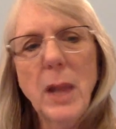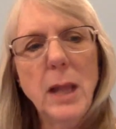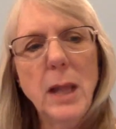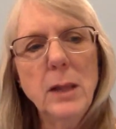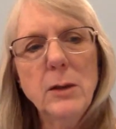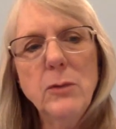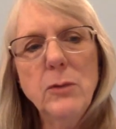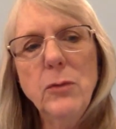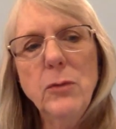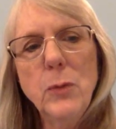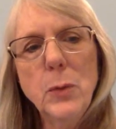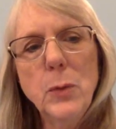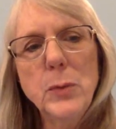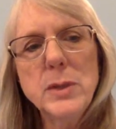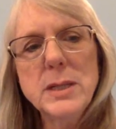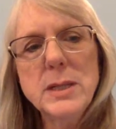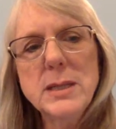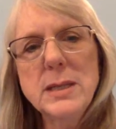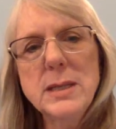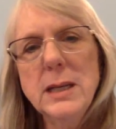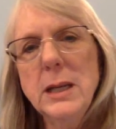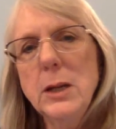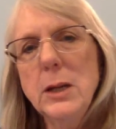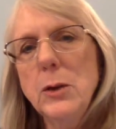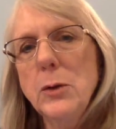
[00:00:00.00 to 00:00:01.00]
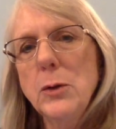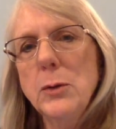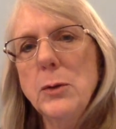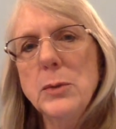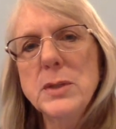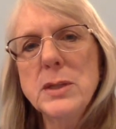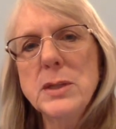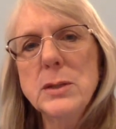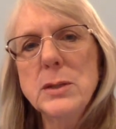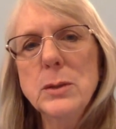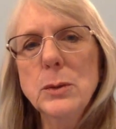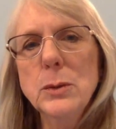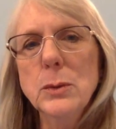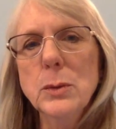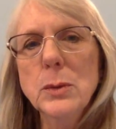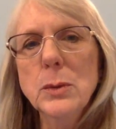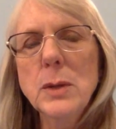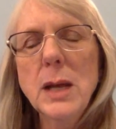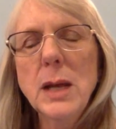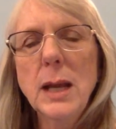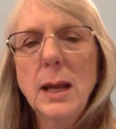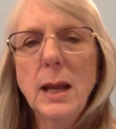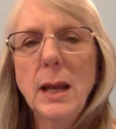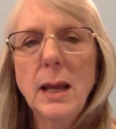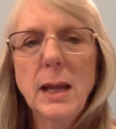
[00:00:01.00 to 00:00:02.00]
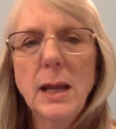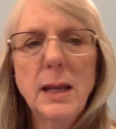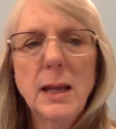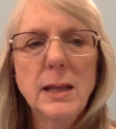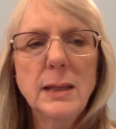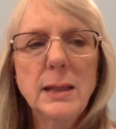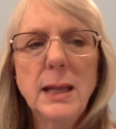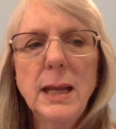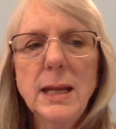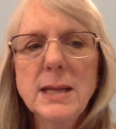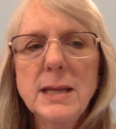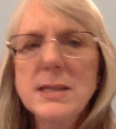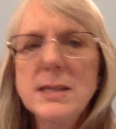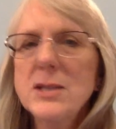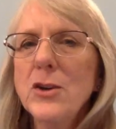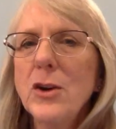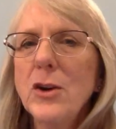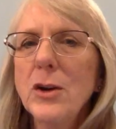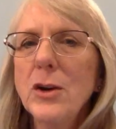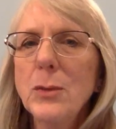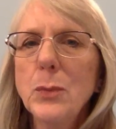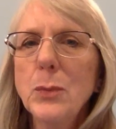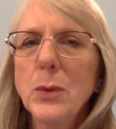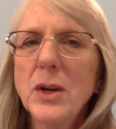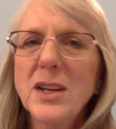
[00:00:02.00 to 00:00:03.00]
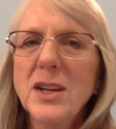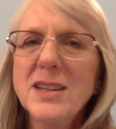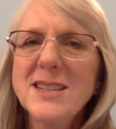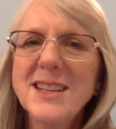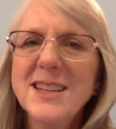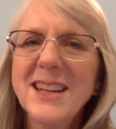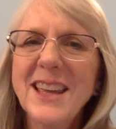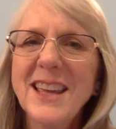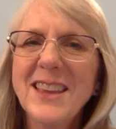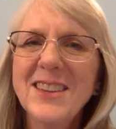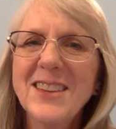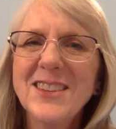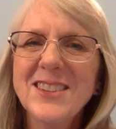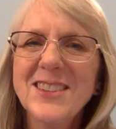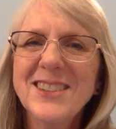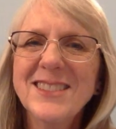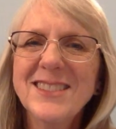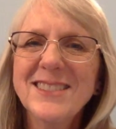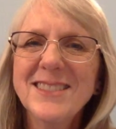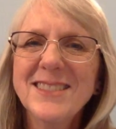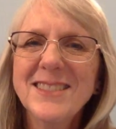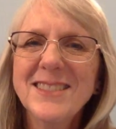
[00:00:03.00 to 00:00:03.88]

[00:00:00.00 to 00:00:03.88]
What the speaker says: I look forward to seeing you soon and getting started working together.